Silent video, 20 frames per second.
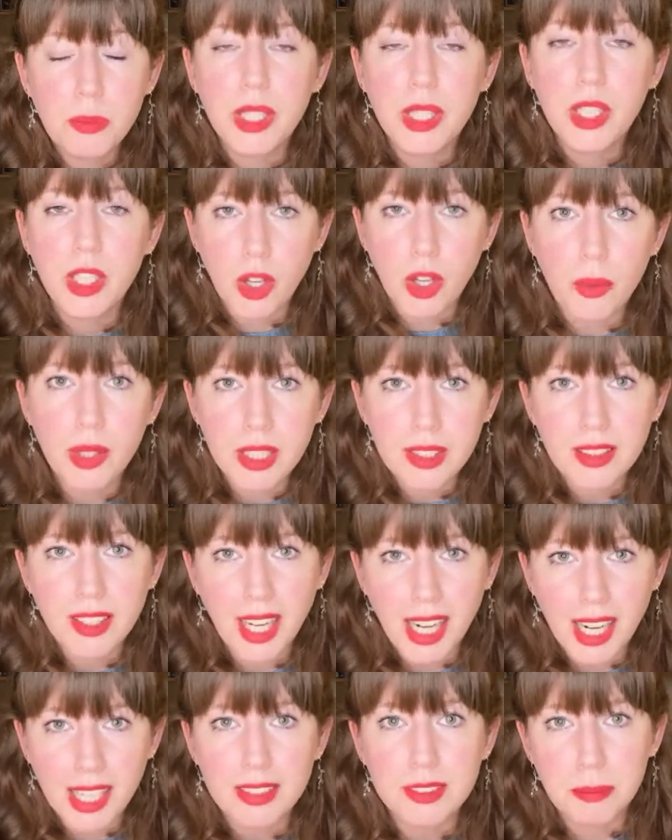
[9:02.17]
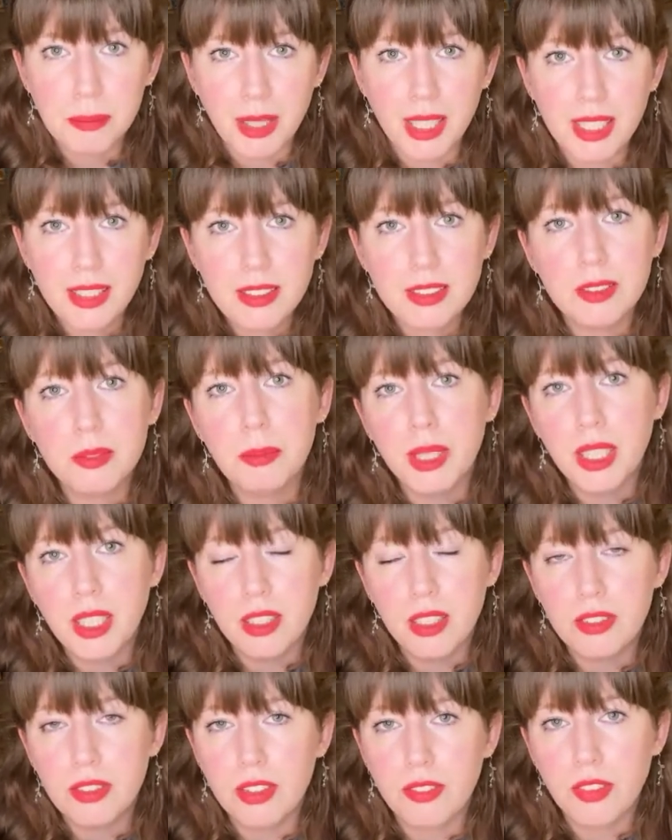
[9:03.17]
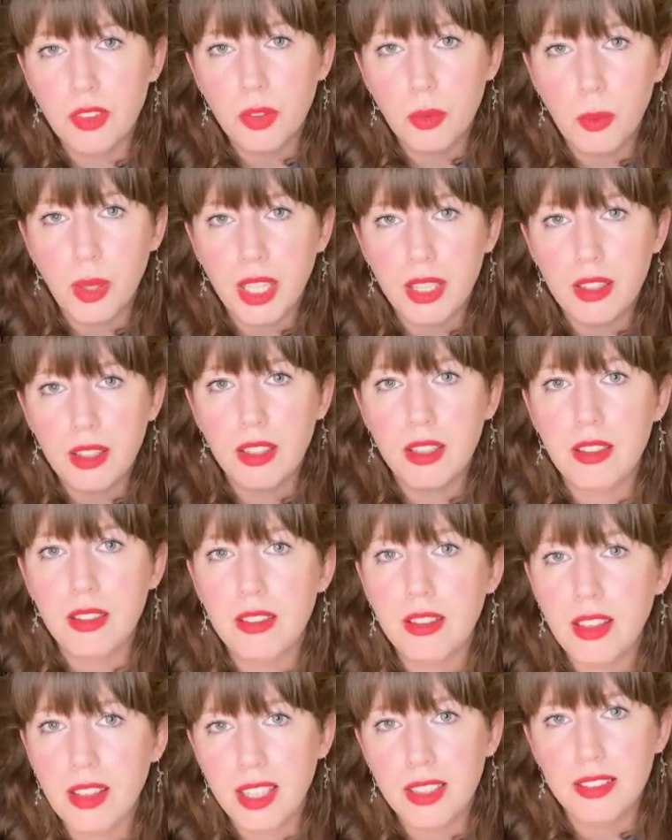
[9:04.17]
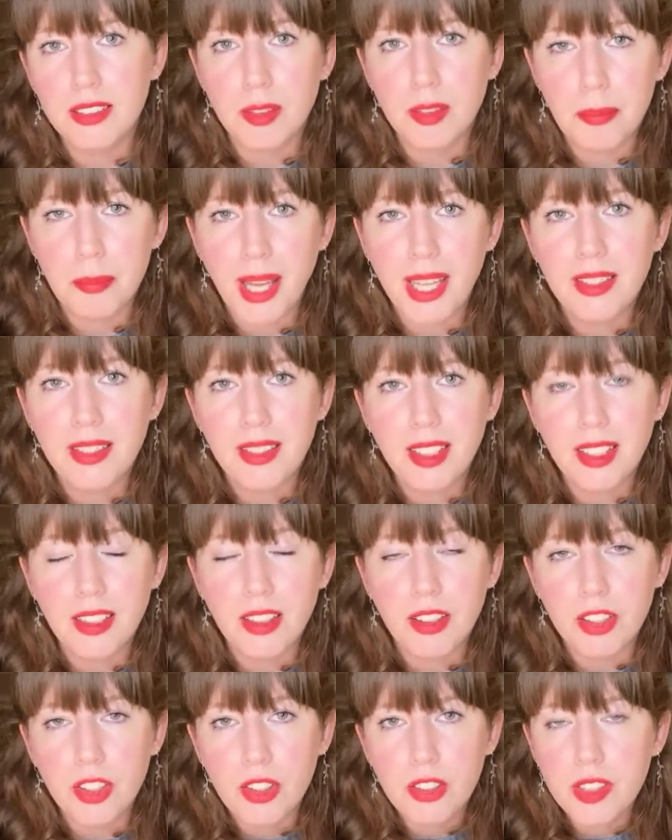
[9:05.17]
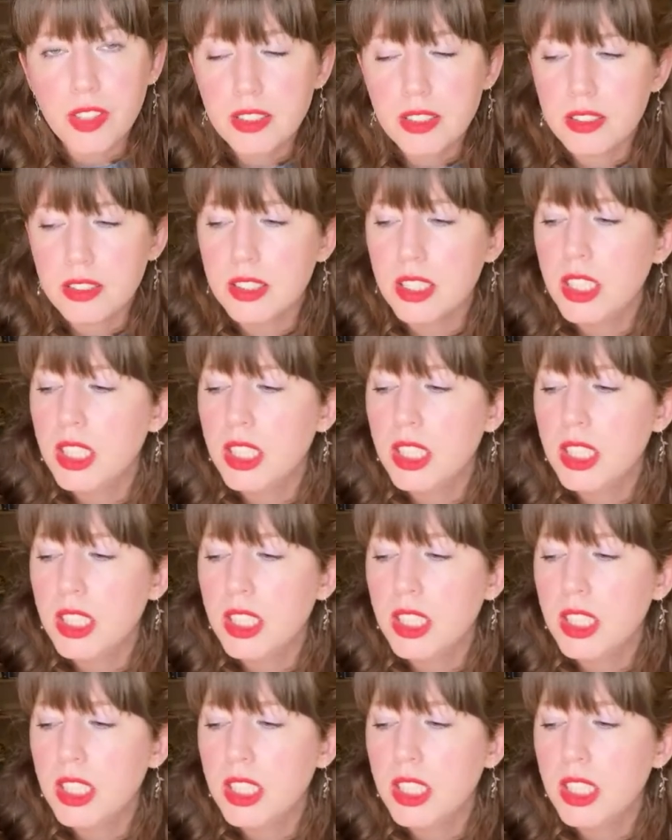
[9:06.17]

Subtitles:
we know it has mass because of the way that things are bent in our universe,